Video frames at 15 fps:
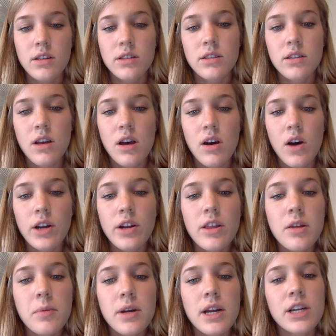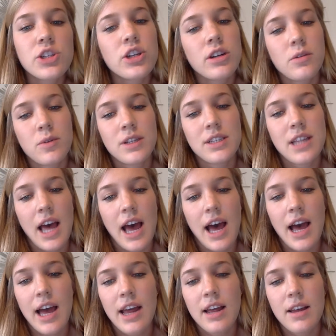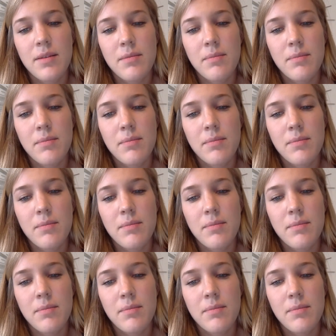So, another prediction was that